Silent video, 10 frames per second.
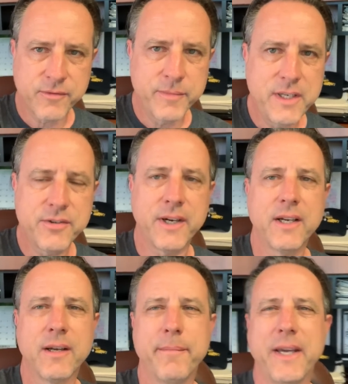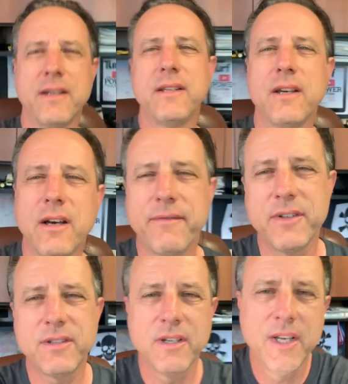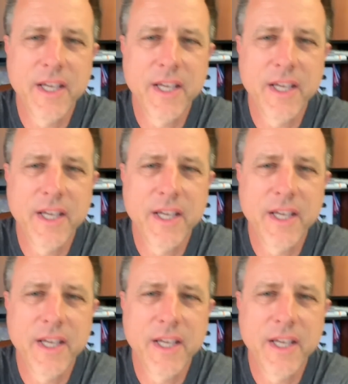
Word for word: for me, trying to come back in the office